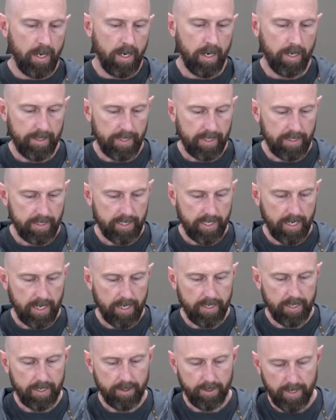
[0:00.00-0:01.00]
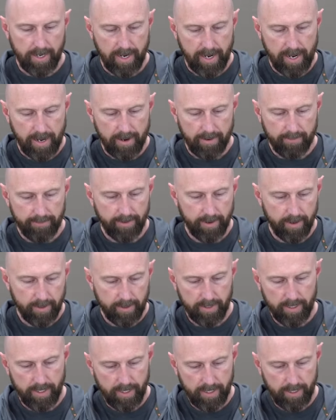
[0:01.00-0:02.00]
On the inside, you're gonna have
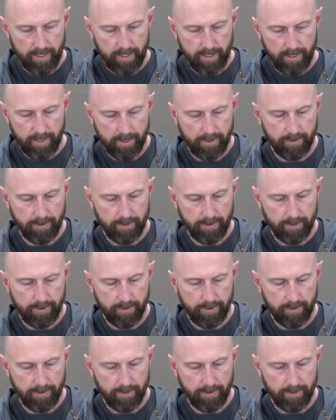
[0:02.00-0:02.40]
the,